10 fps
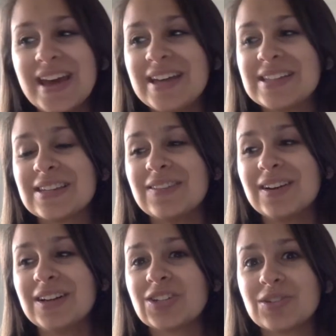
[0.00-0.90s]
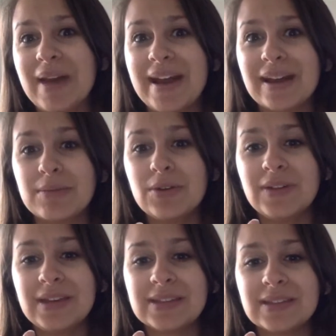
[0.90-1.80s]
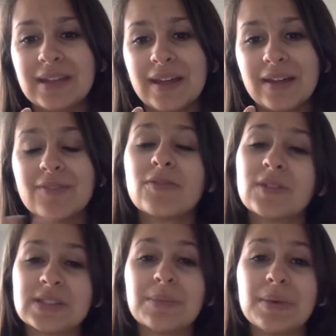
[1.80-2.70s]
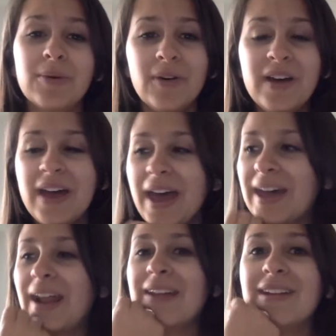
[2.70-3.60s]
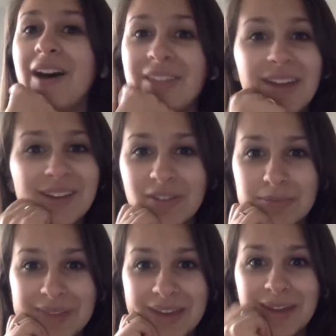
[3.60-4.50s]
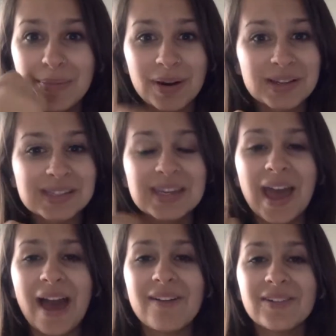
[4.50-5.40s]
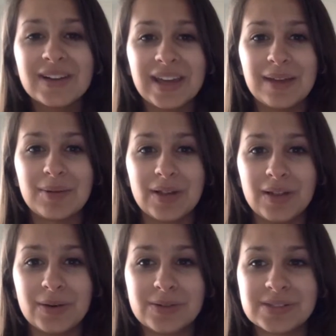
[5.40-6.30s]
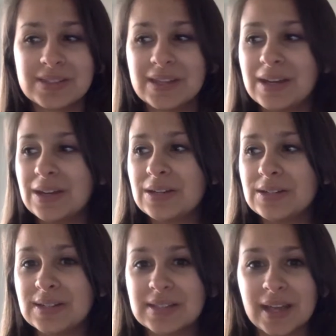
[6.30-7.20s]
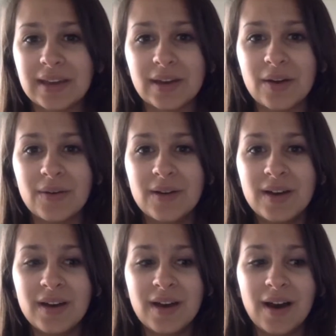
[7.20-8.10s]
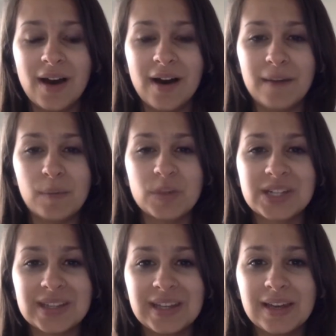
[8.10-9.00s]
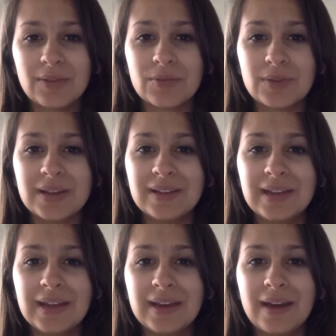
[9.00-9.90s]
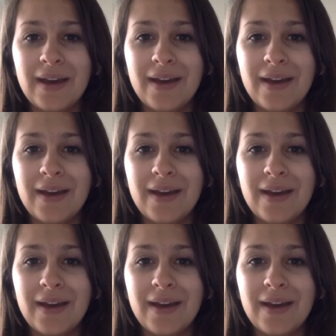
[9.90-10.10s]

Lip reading: and some very traumatic movies that, for some people, and nothing for me personally ever came close to Psycho, which I think really